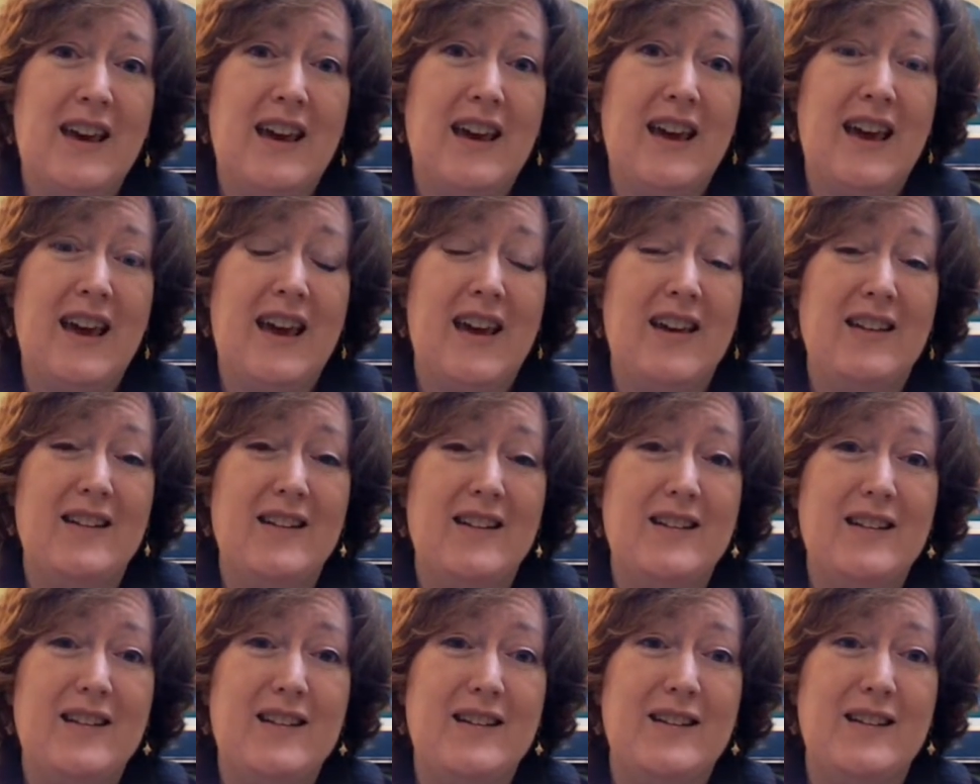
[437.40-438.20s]

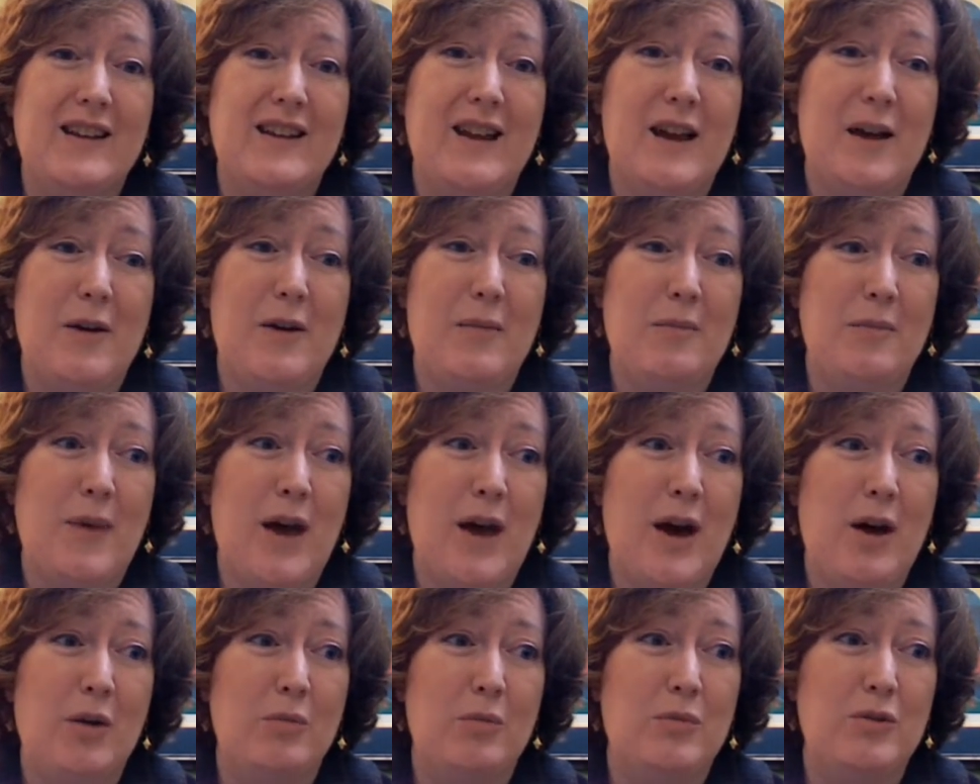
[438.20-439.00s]
and um,
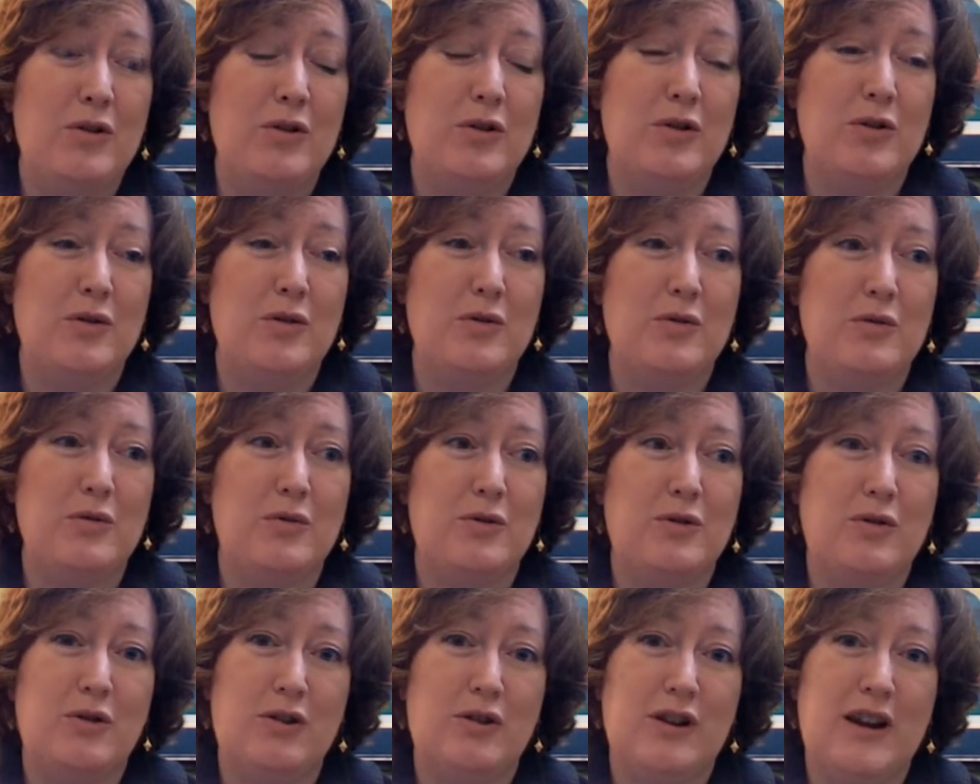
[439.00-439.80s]
help to
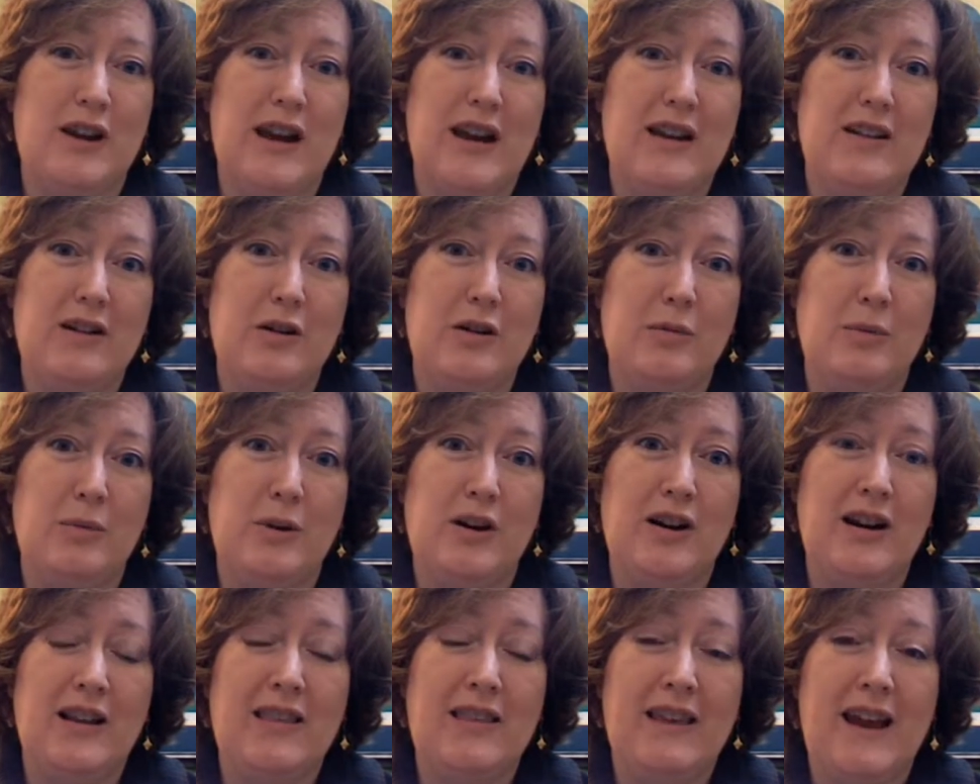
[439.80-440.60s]
create
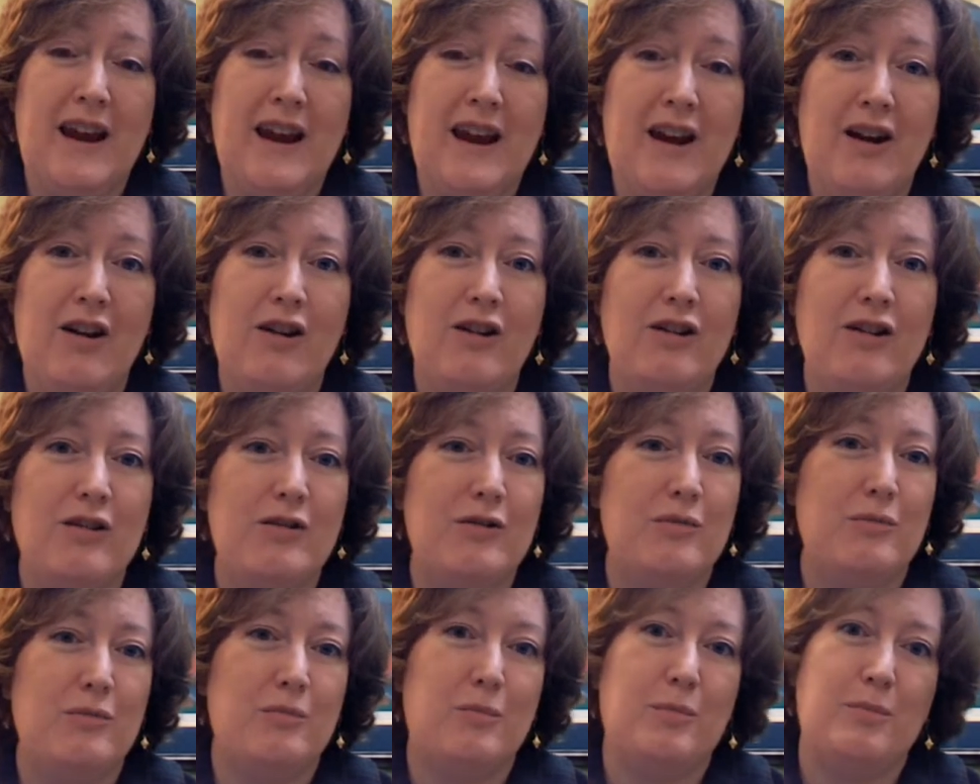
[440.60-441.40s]
community there,
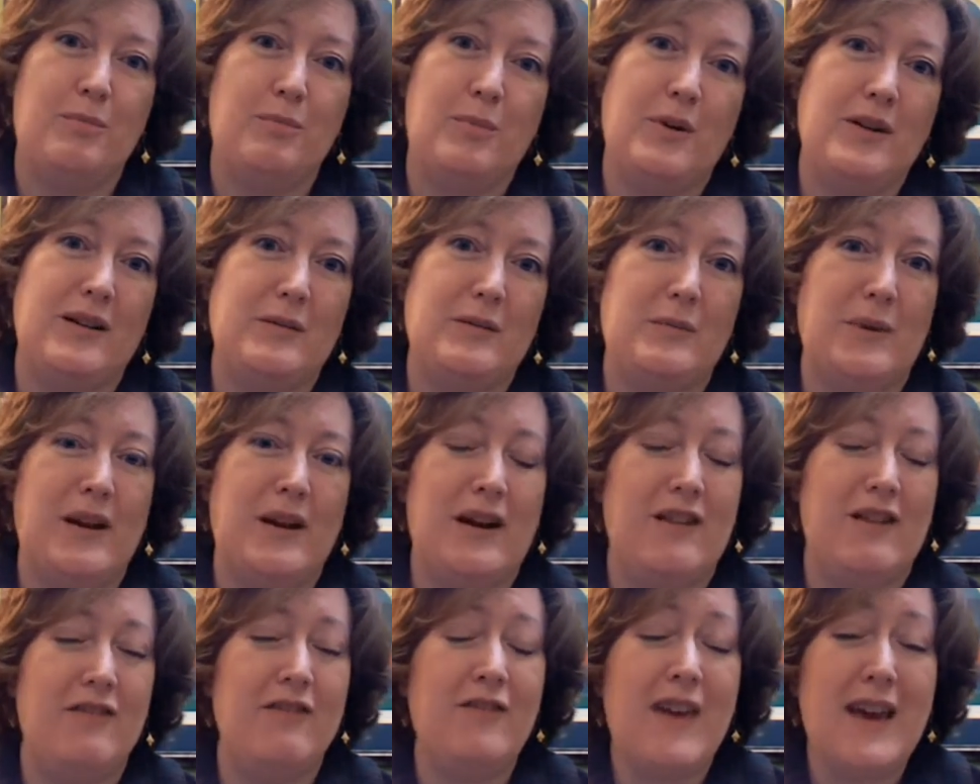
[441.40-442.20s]
participate
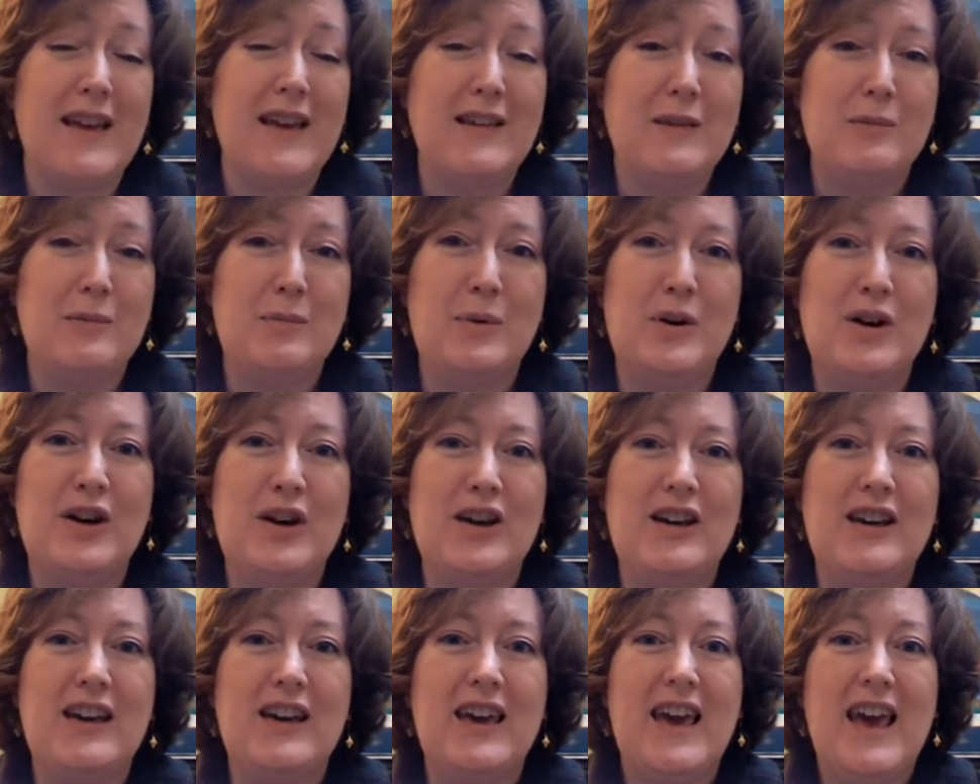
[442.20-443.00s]
on
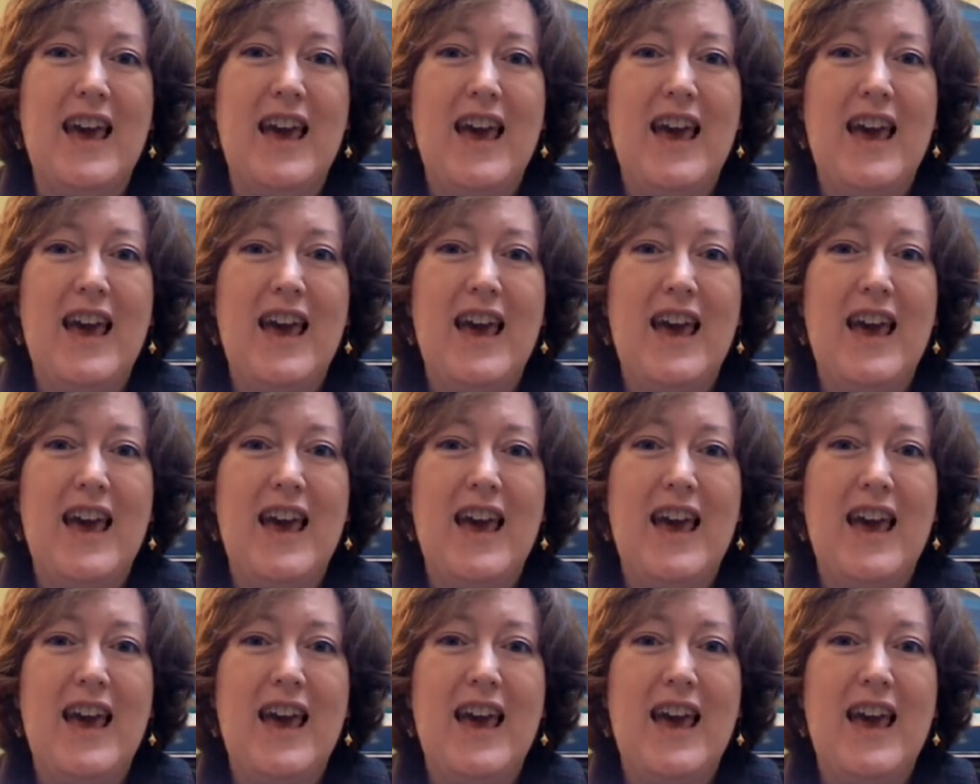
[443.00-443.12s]
Facebook.